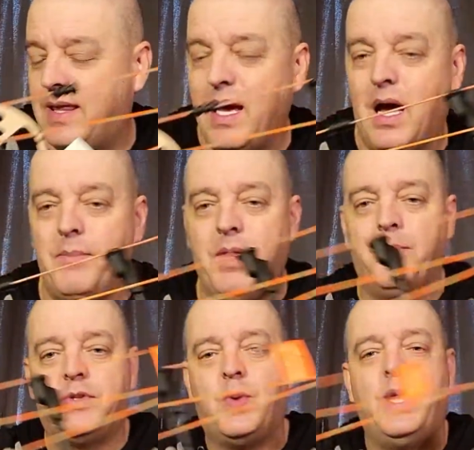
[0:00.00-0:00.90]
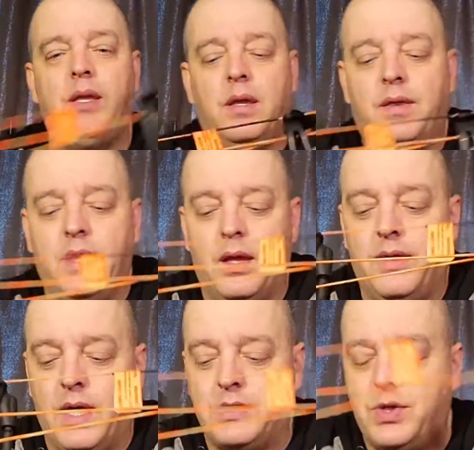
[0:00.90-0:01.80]
I mean, between
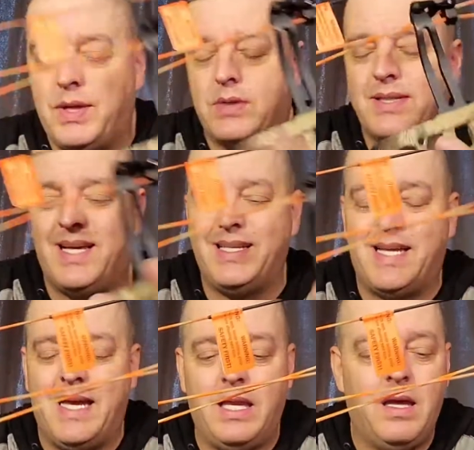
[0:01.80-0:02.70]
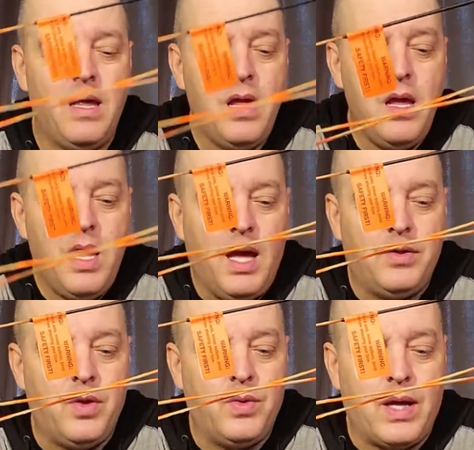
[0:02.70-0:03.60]
the 2019
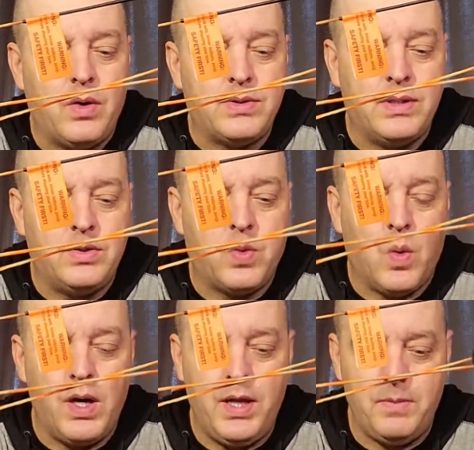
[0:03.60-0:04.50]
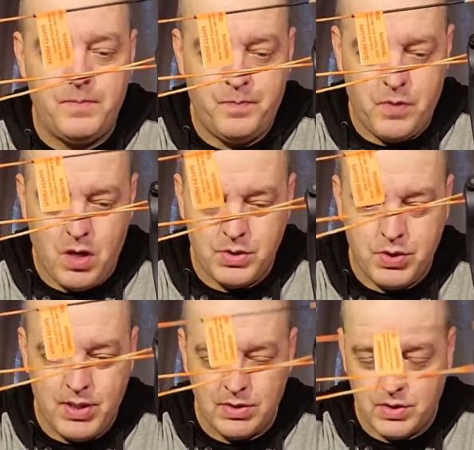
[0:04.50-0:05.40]
and 2020 or
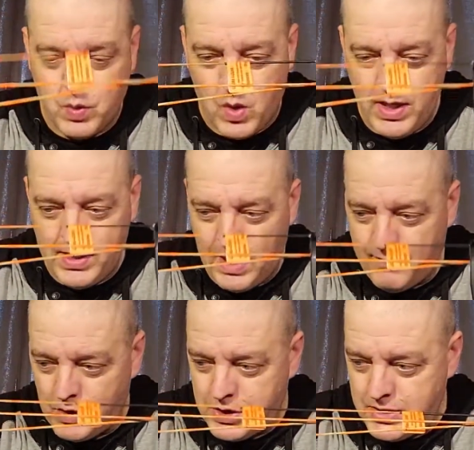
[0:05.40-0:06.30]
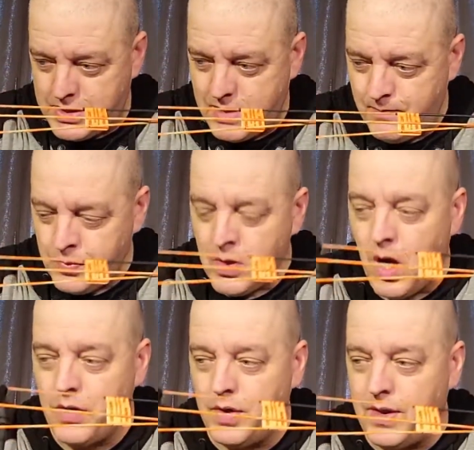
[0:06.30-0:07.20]
2020 Divergents, other